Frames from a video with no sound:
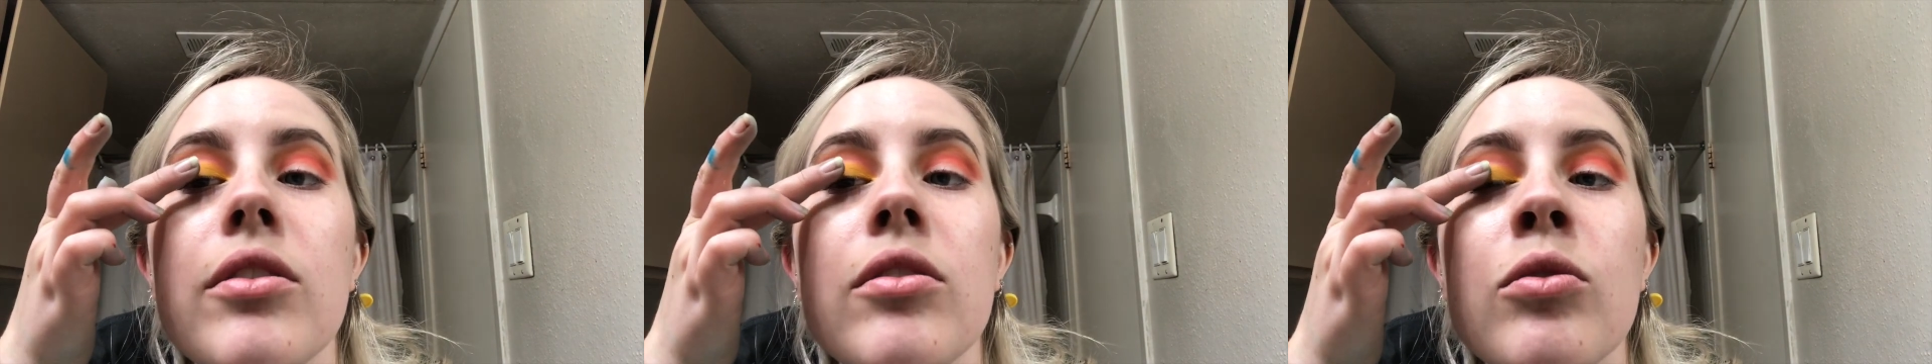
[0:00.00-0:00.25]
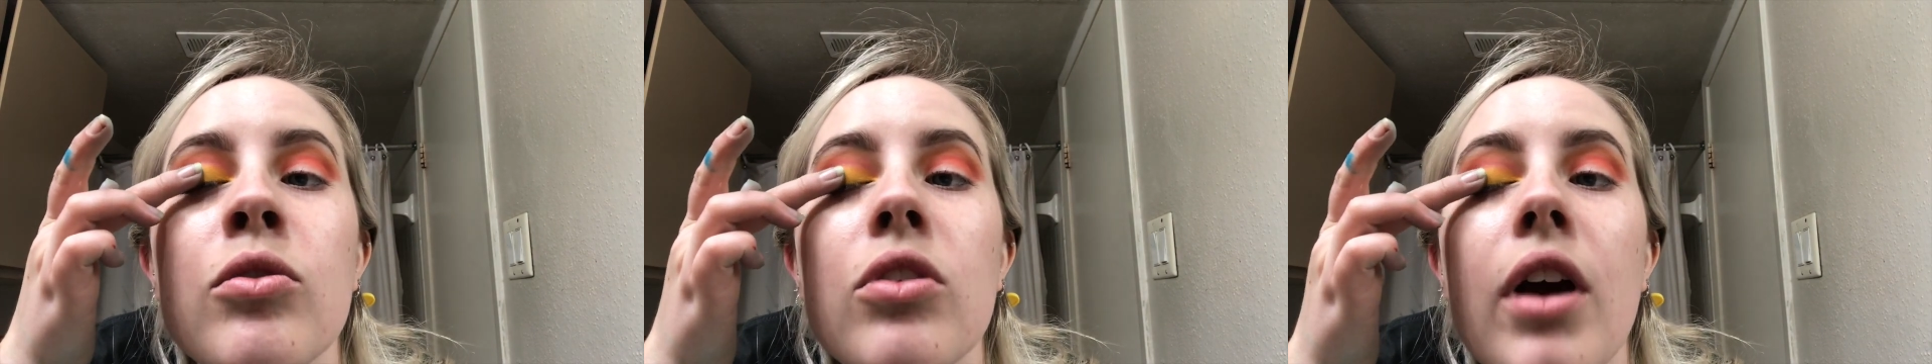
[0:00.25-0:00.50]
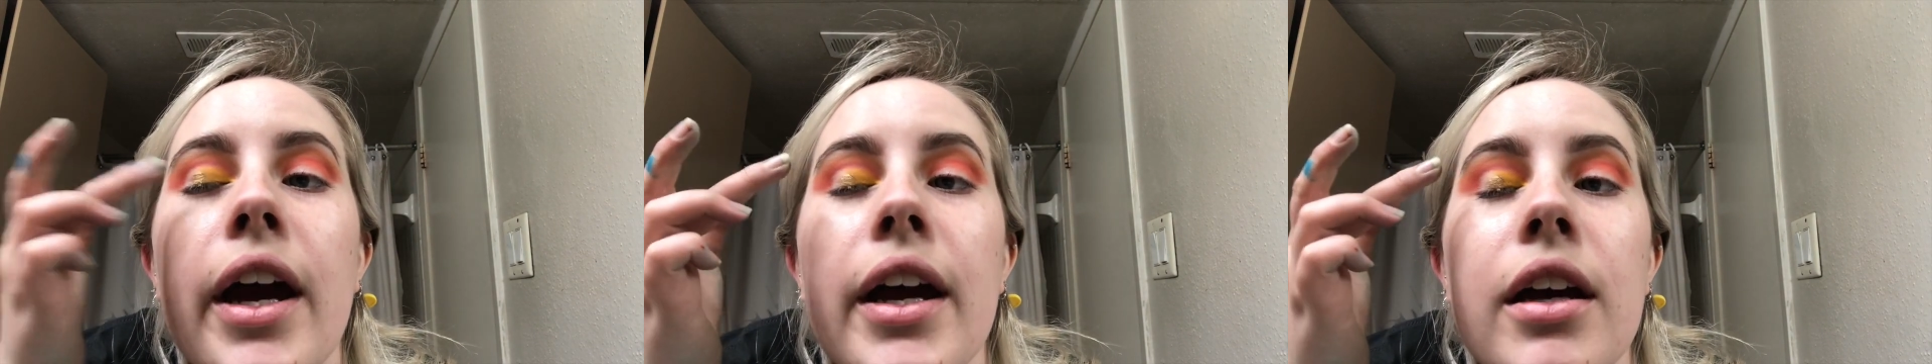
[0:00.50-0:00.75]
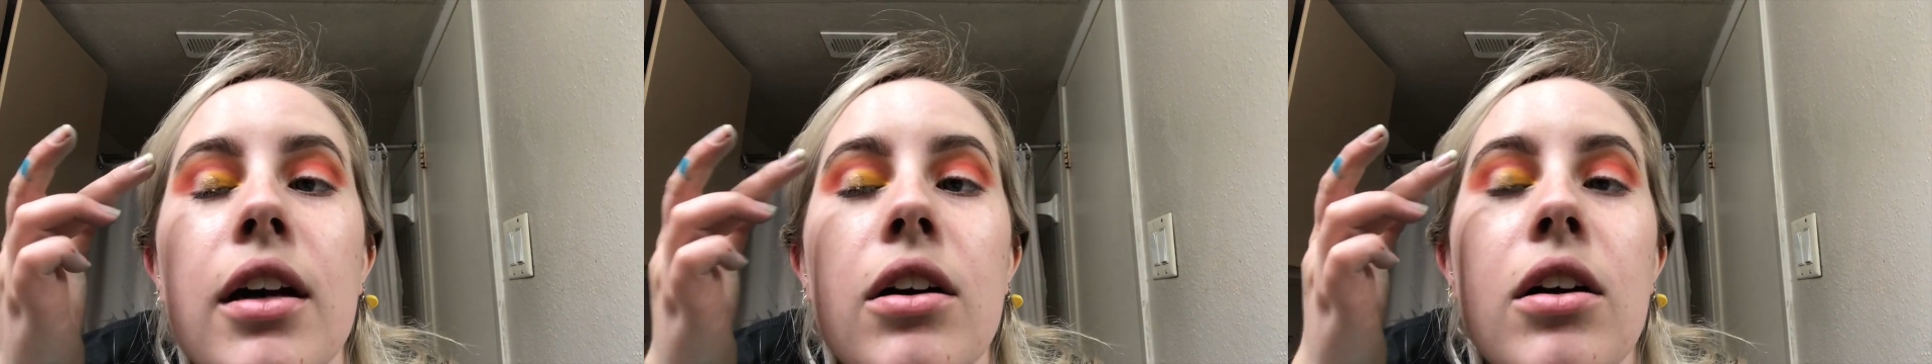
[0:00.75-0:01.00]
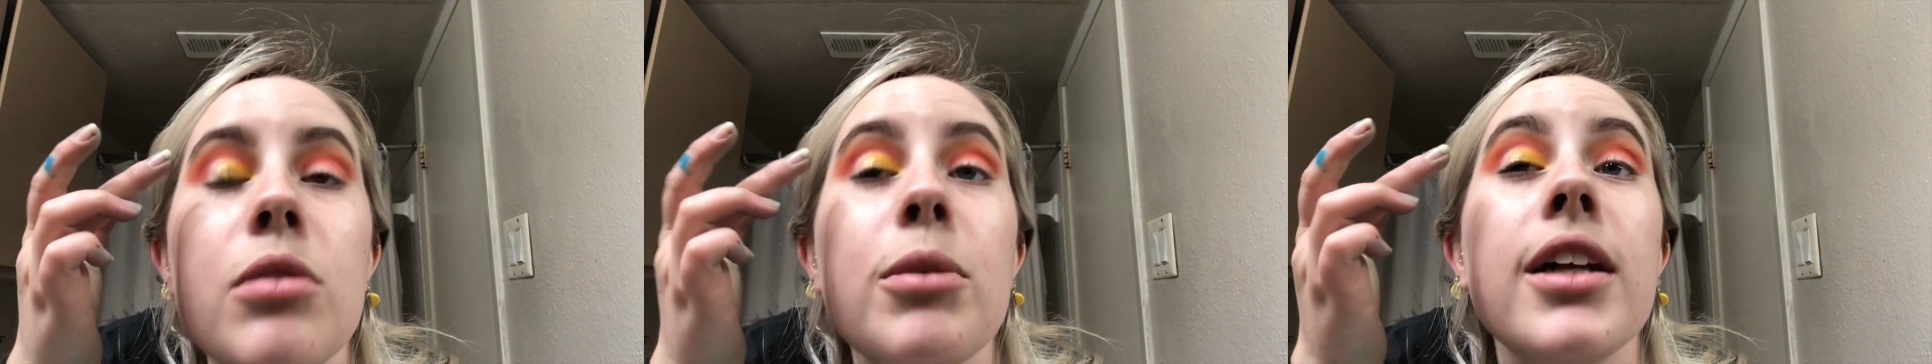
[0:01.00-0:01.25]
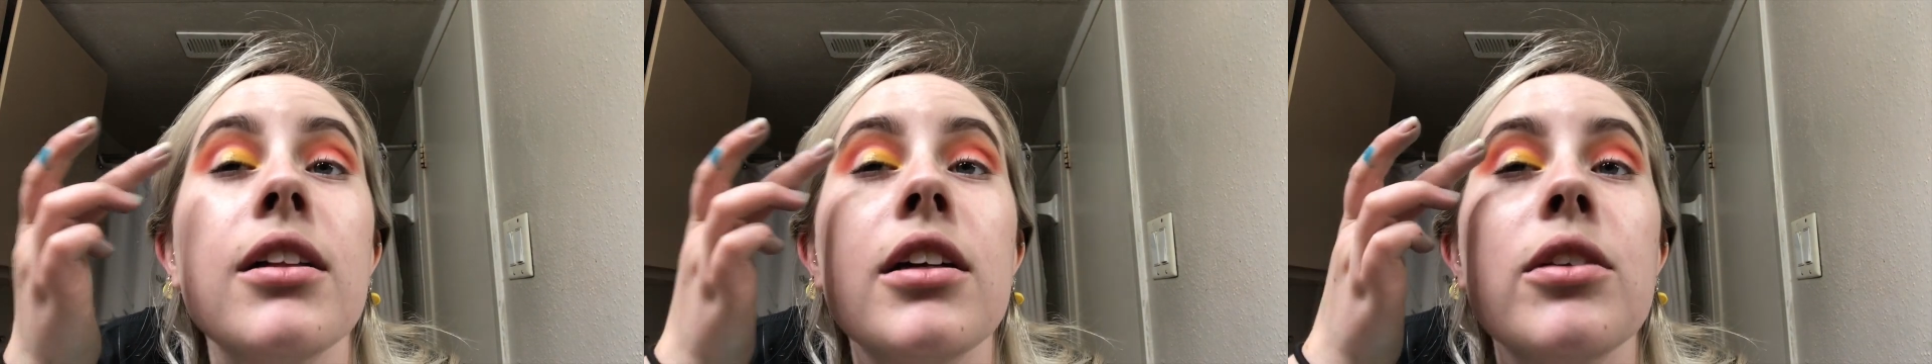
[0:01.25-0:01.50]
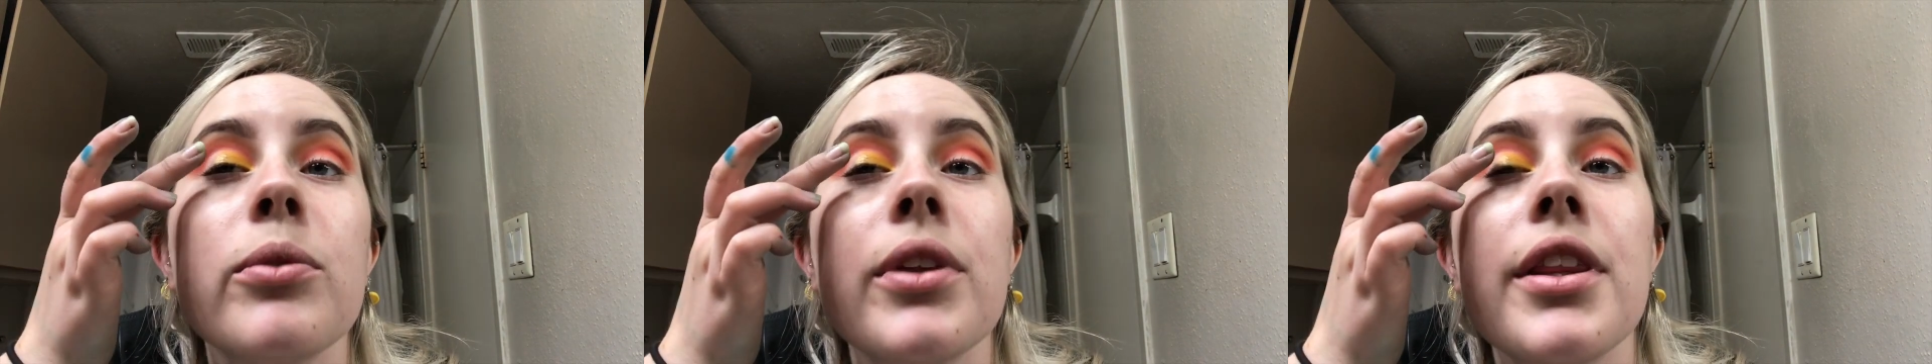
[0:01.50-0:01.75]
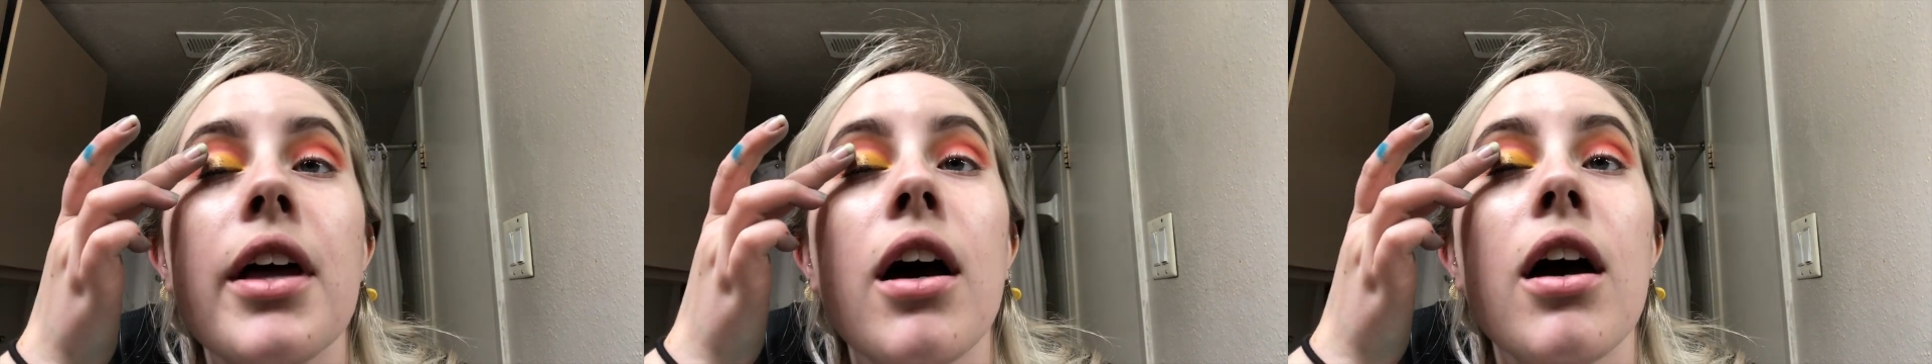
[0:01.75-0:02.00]
right on my lid
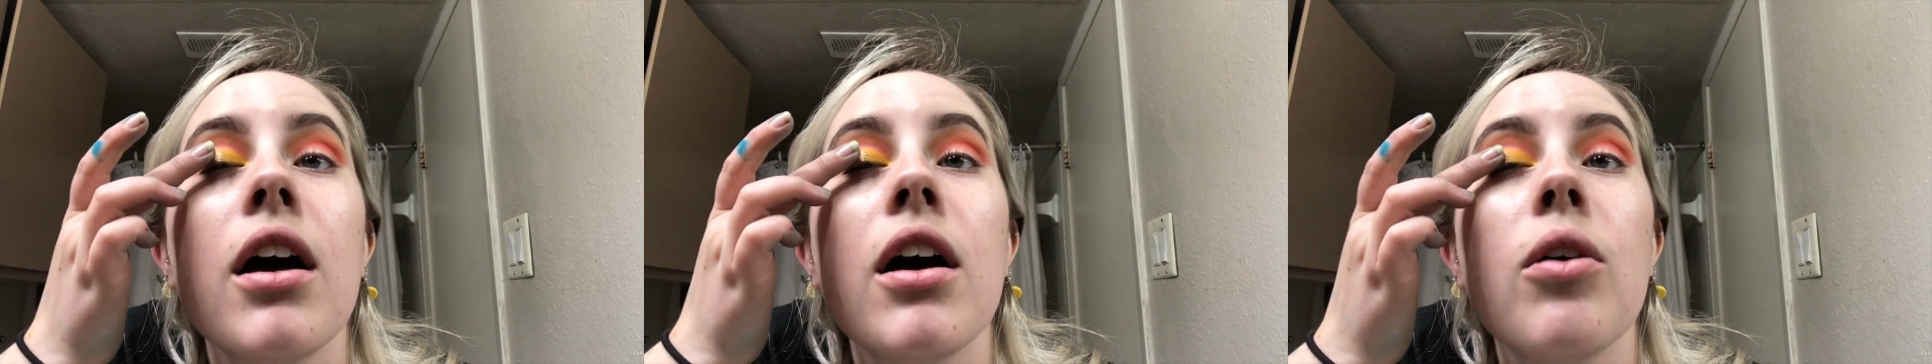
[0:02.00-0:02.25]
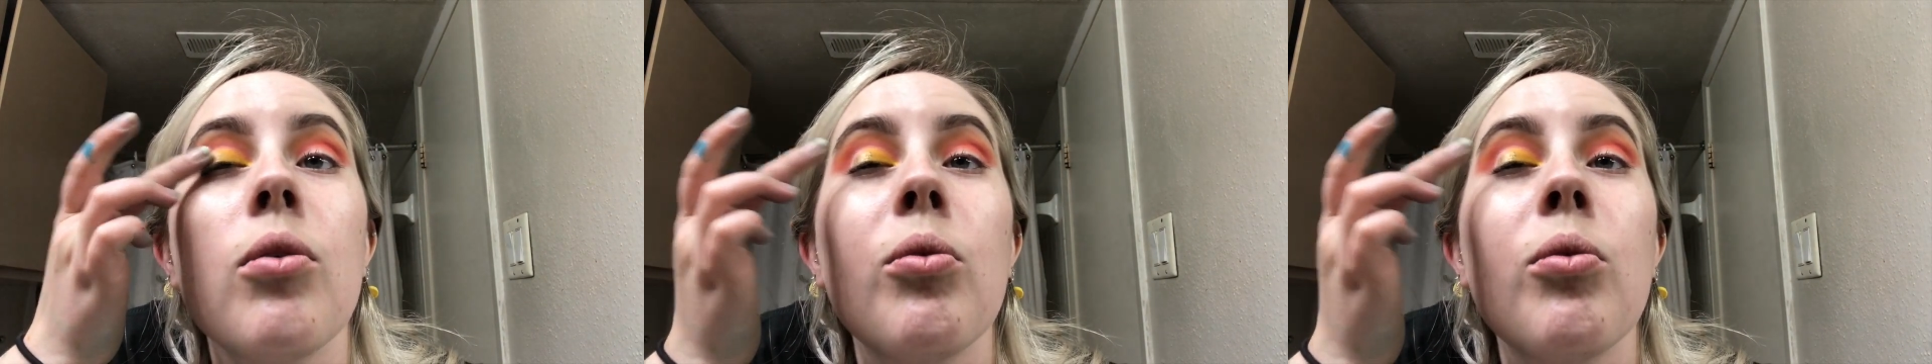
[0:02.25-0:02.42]
with that.